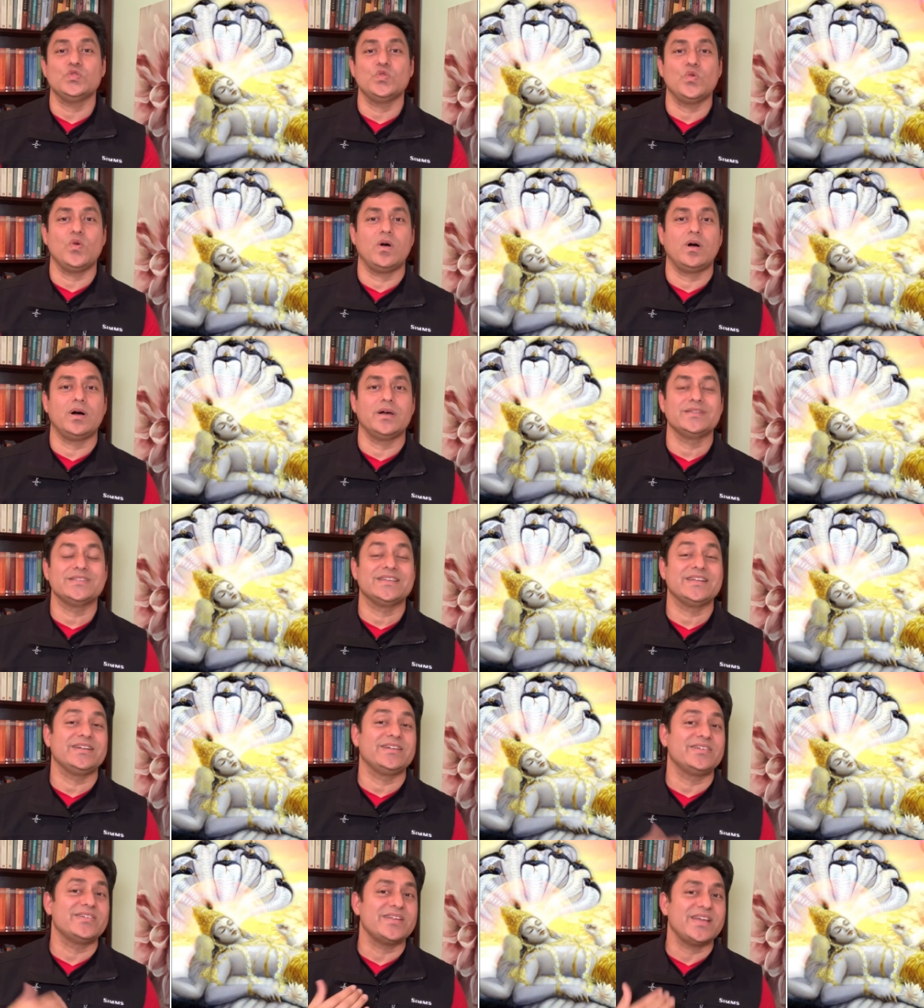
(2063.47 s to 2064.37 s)
was
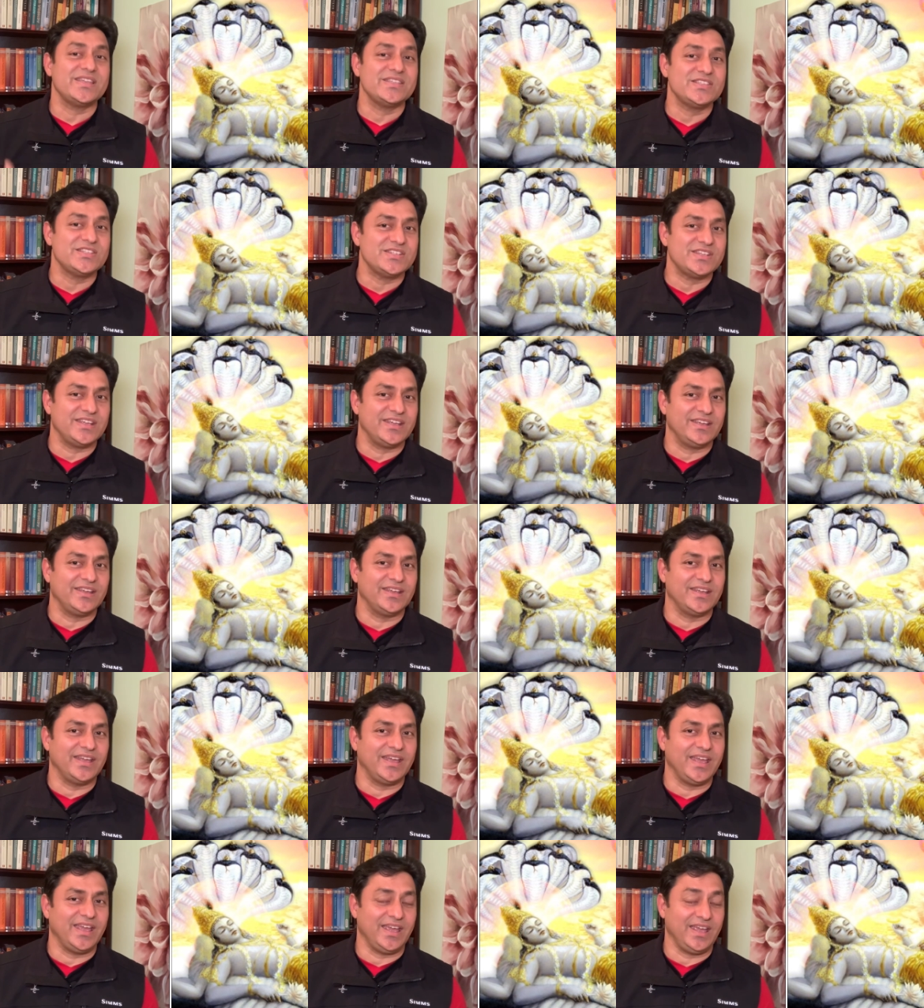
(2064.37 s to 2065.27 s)

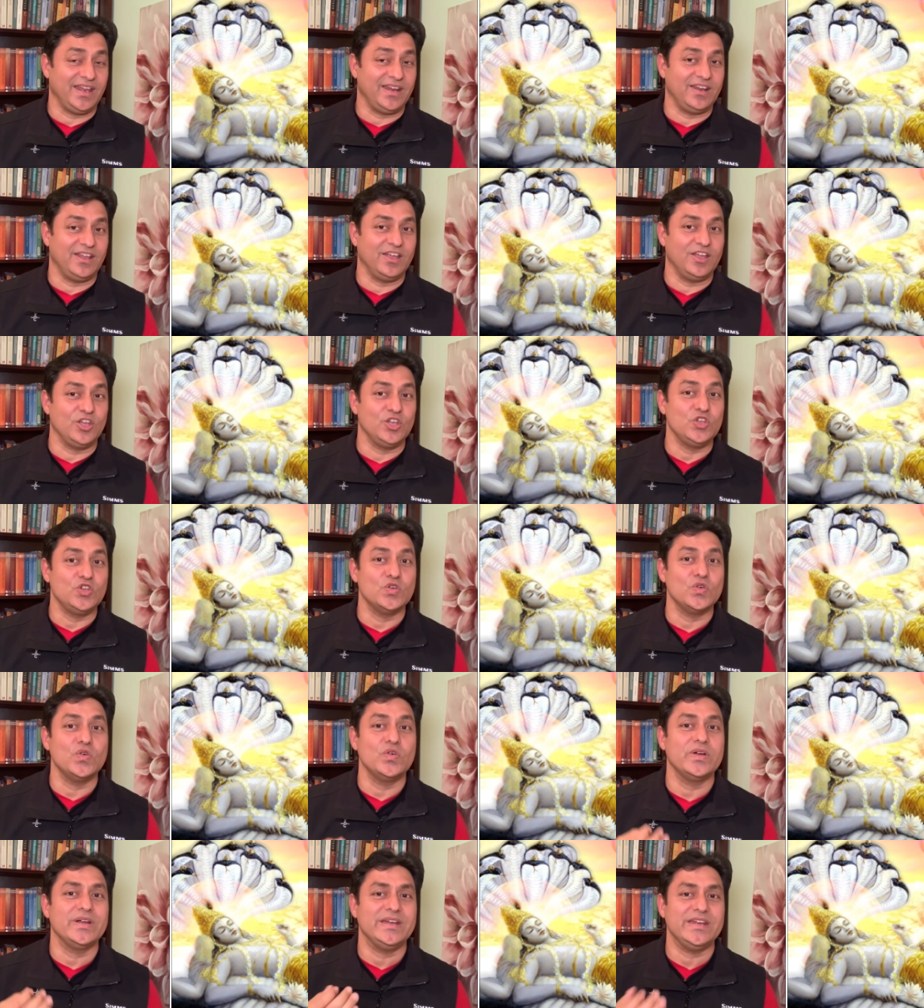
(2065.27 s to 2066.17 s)
resting in
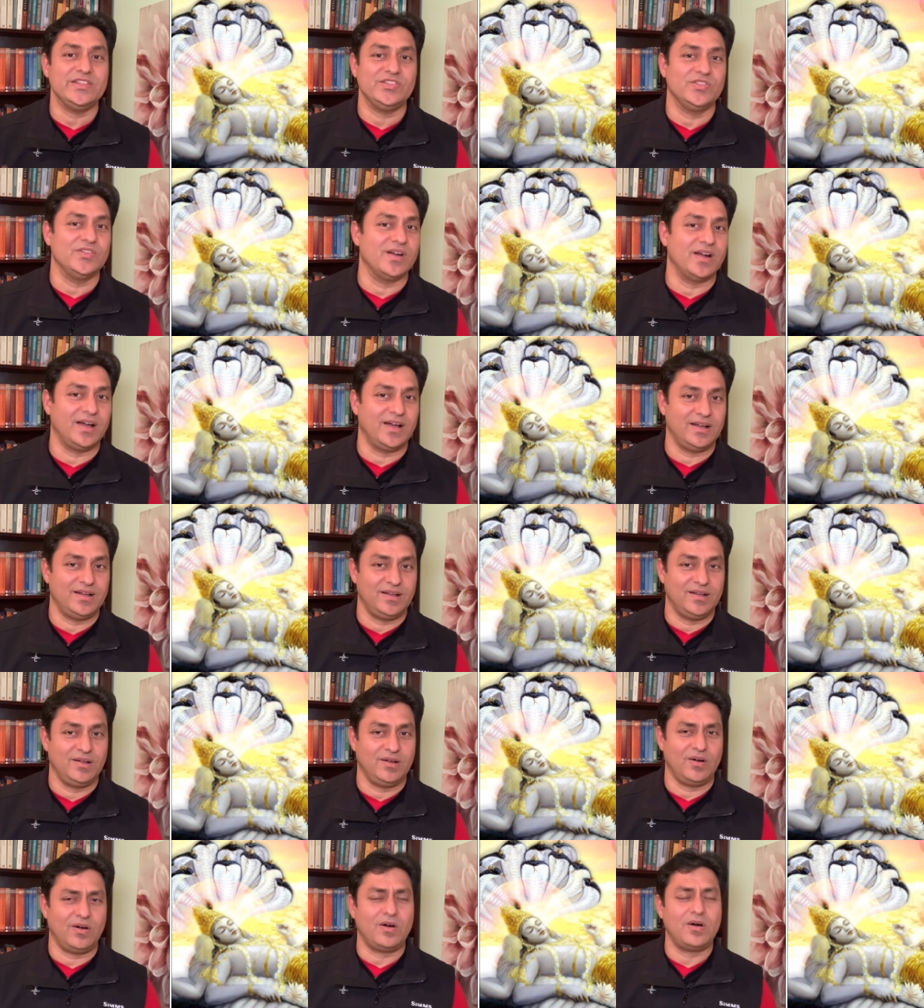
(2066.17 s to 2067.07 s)
Yoga Nidra
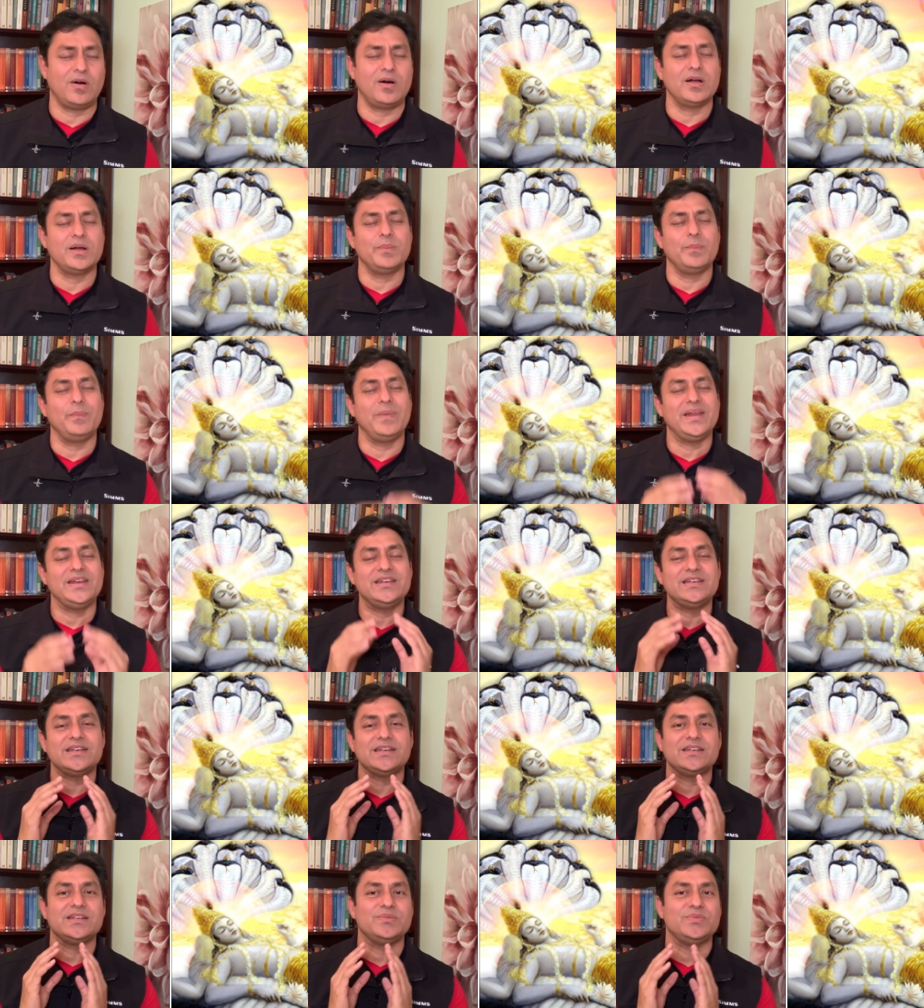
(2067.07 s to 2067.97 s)
or
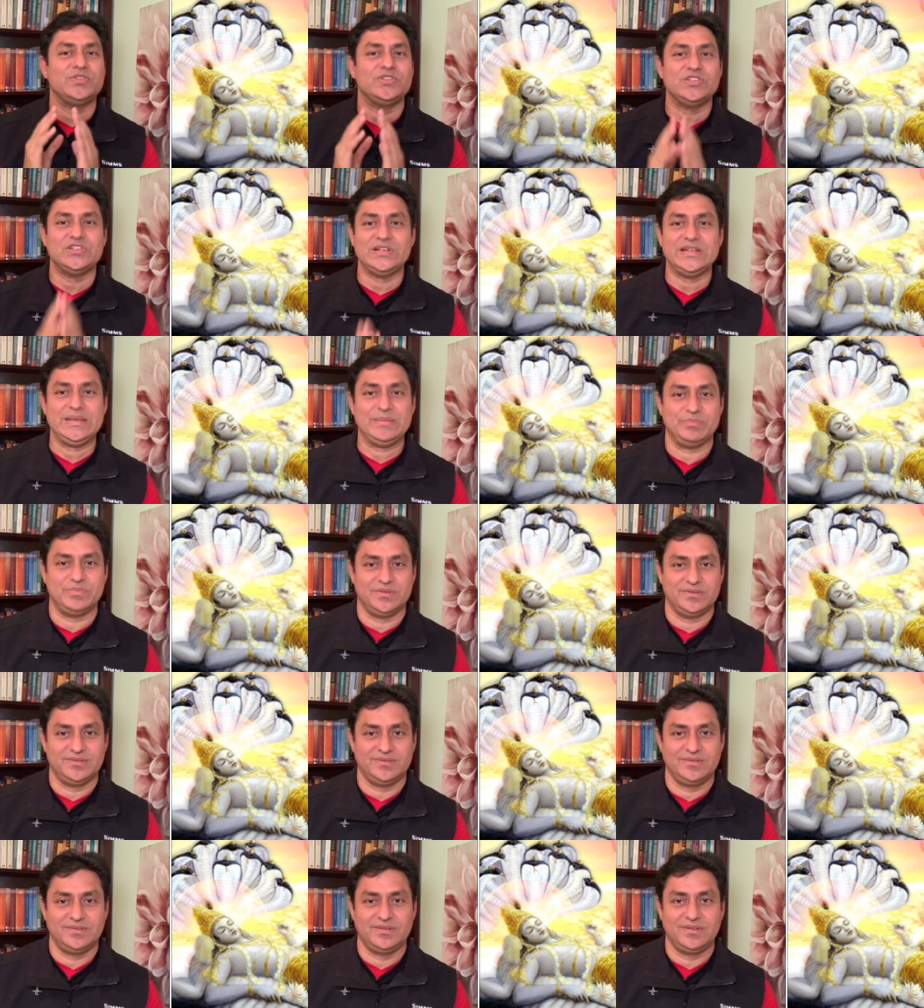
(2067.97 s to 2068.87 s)
meditative sleep.
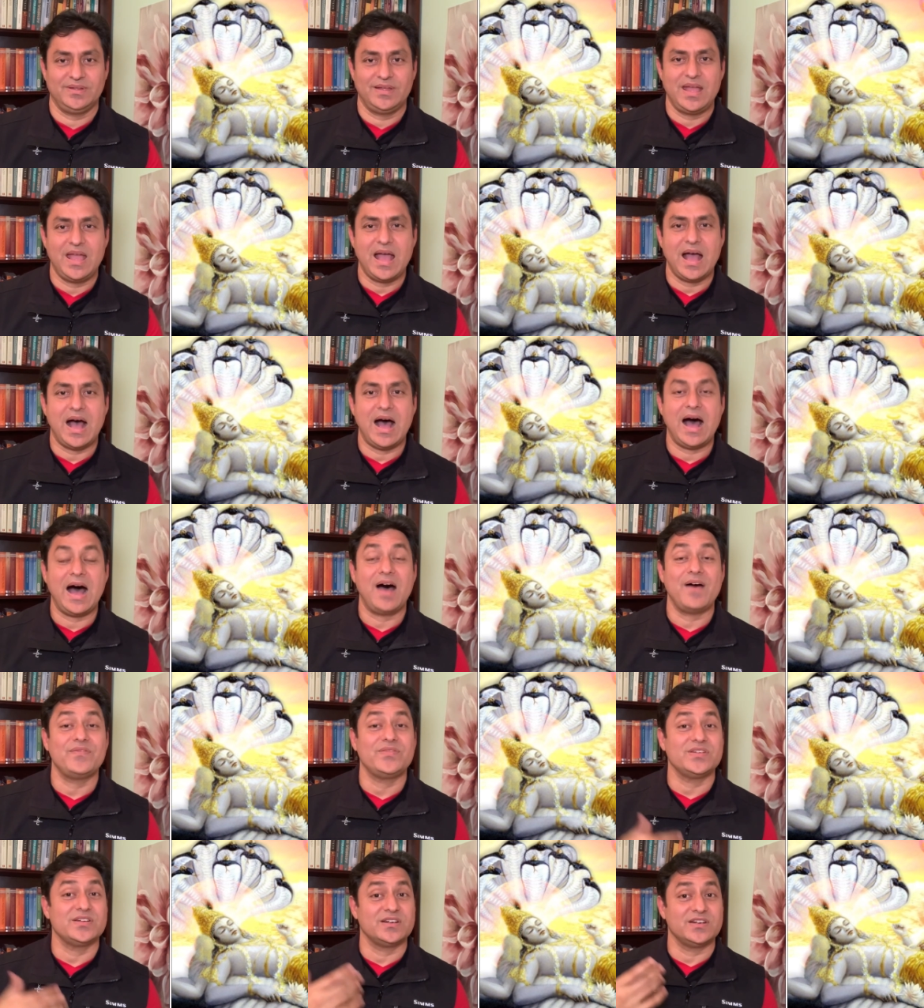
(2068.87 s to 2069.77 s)

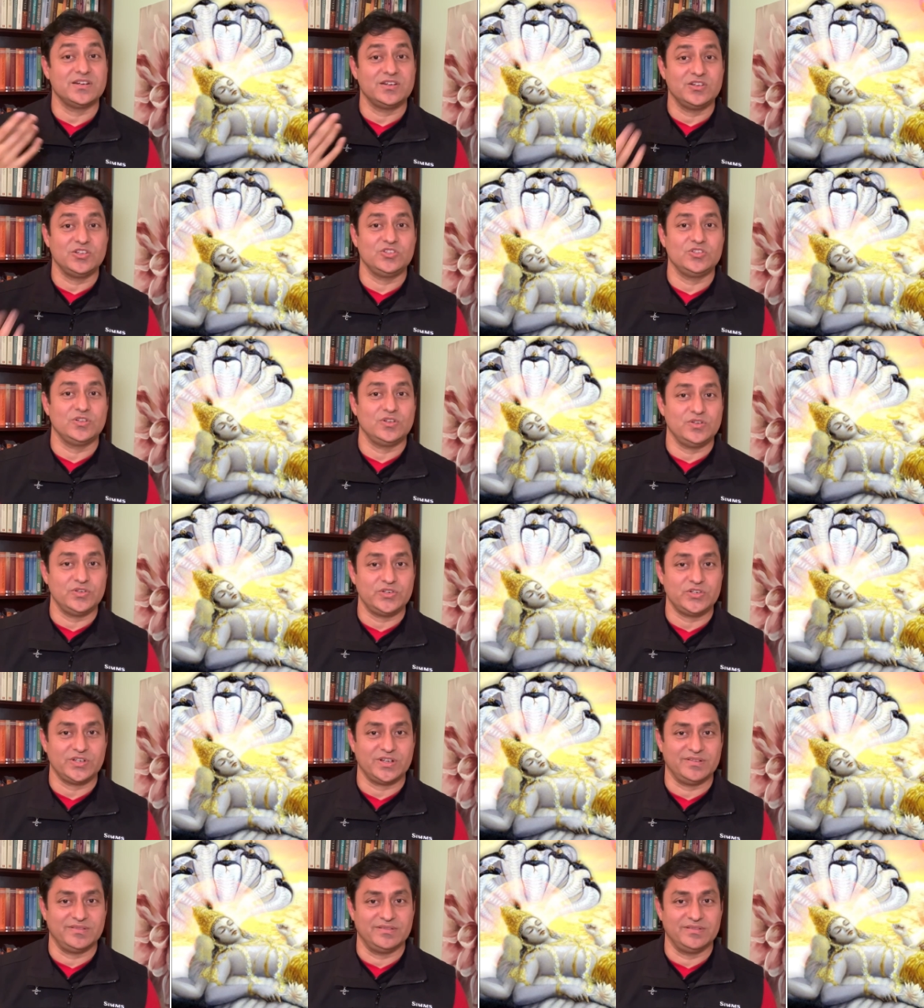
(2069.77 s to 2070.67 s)
After
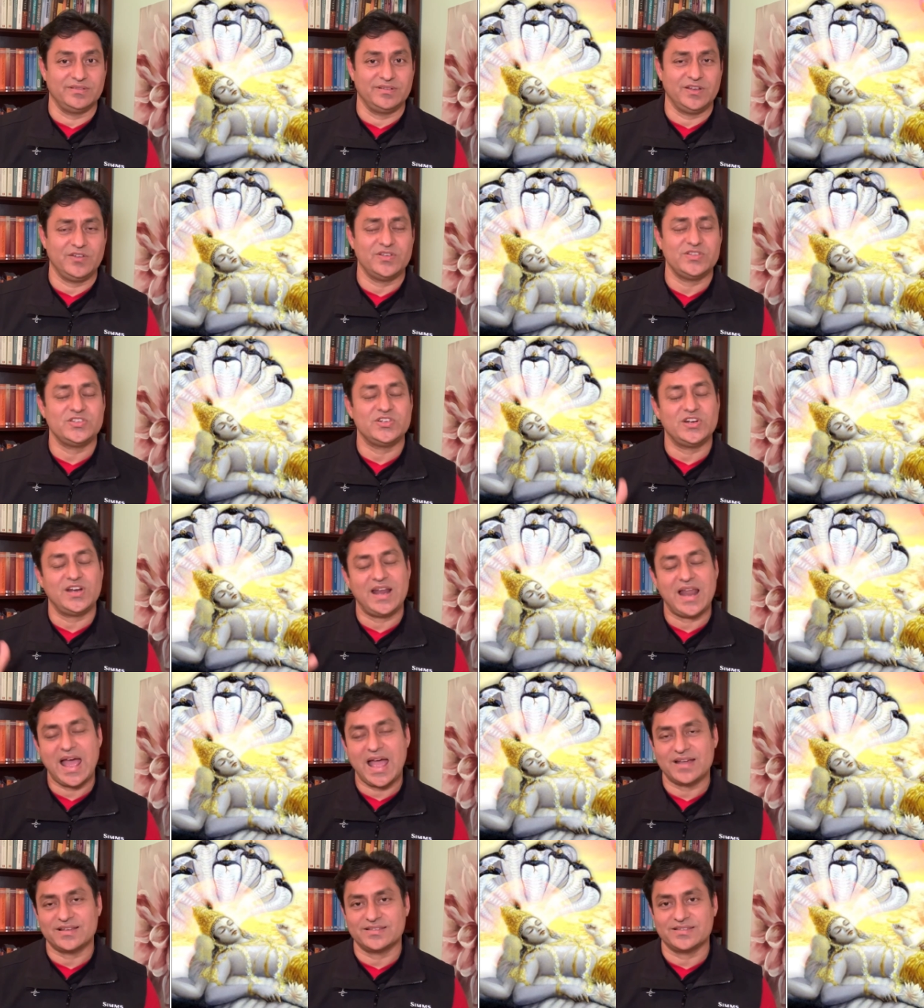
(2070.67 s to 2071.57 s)
dissolution, he was
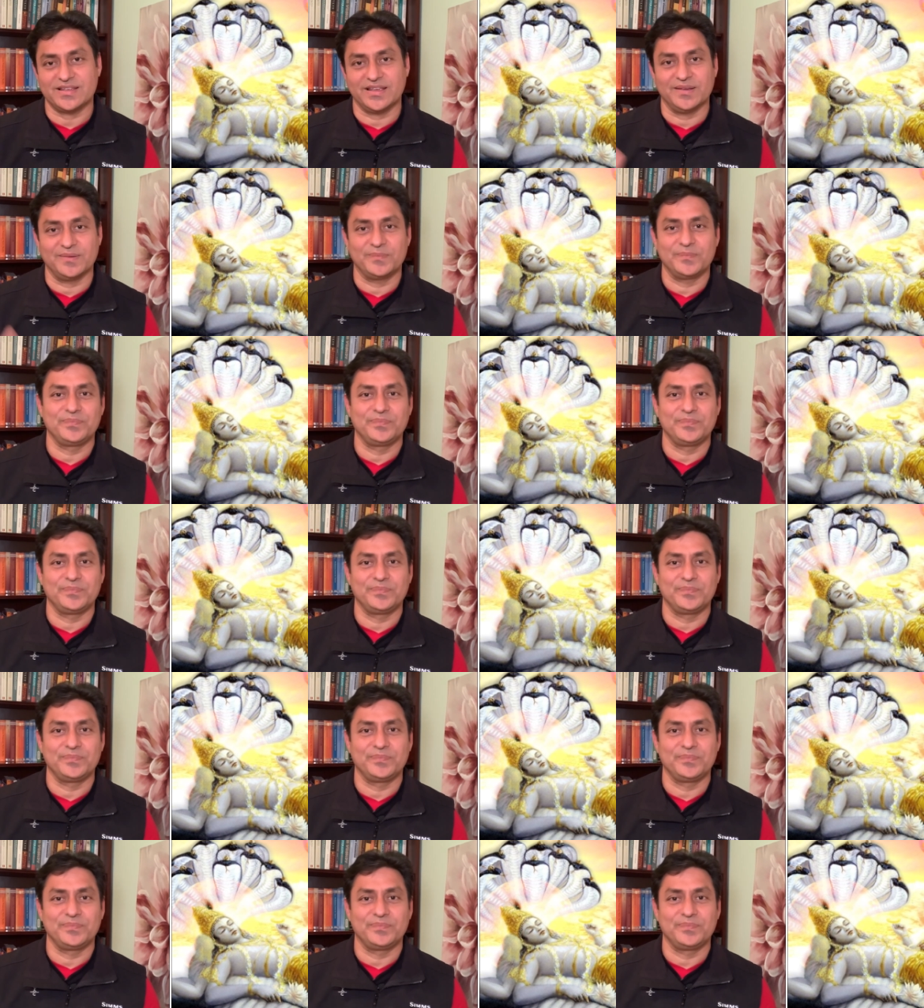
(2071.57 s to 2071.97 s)
relaxing.